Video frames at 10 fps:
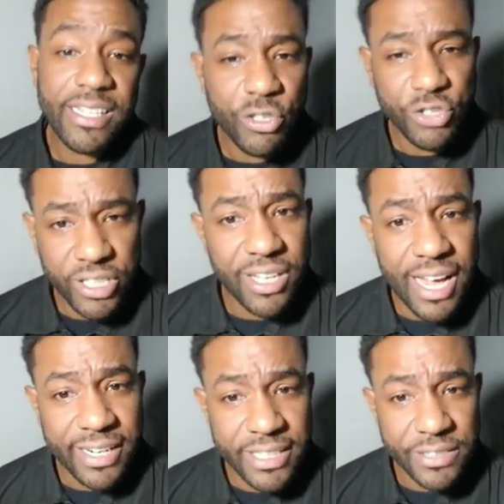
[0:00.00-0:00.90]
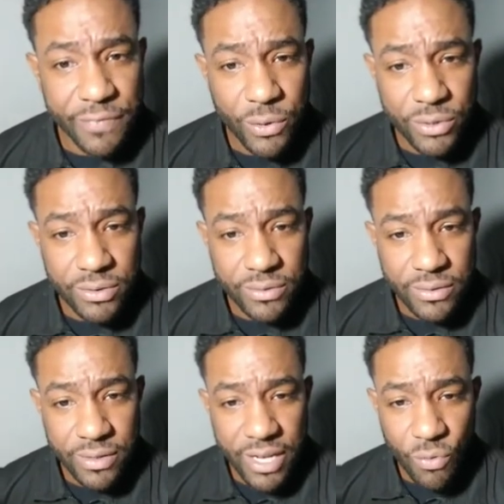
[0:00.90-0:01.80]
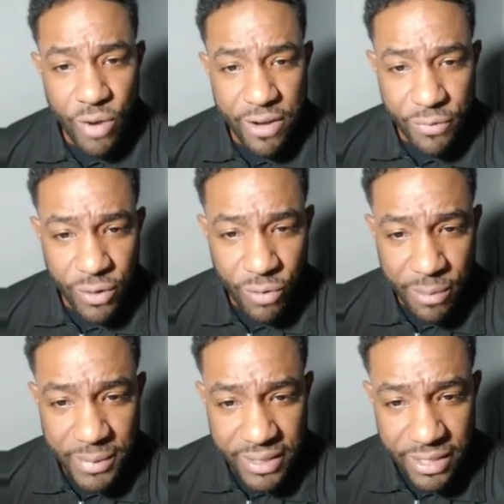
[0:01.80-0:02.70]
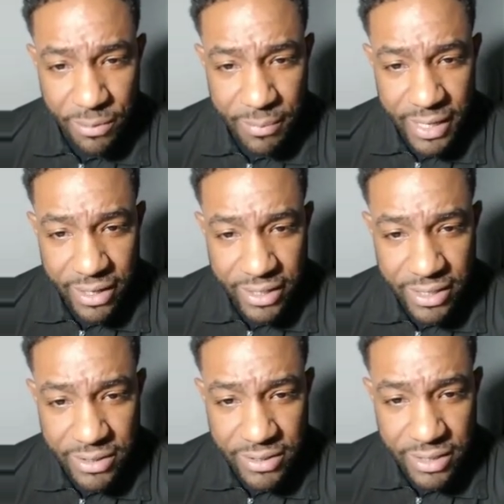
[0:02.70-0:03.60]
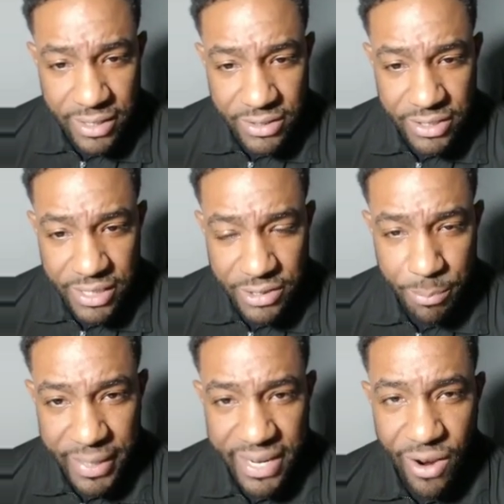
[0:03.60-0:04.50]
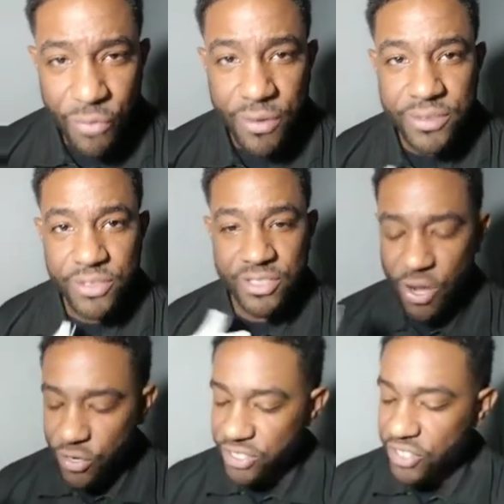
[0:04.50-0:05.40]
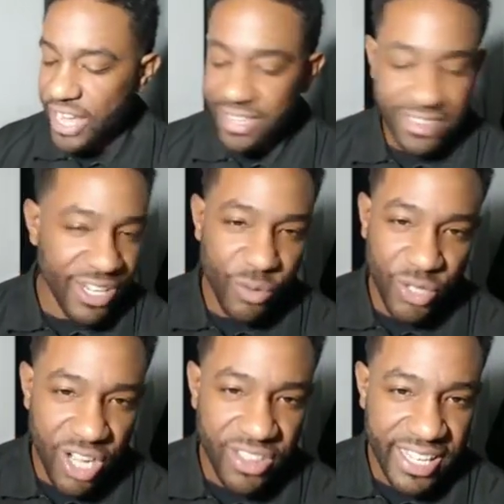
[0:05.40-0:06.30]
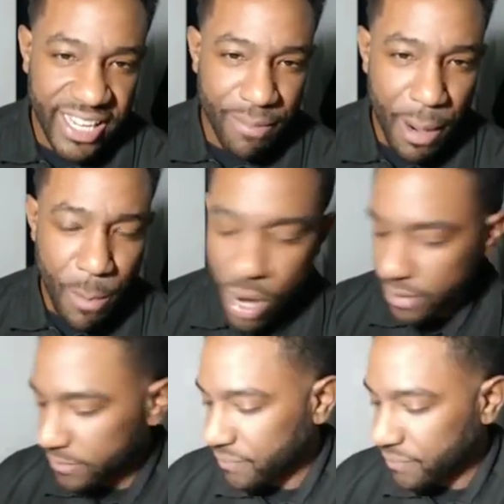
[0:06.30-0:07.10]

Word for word: Don't you see a lot of these folks? And the way for the woman to give a man her energy, she needs to bend over. Tony, you got to think with the other head, my boy.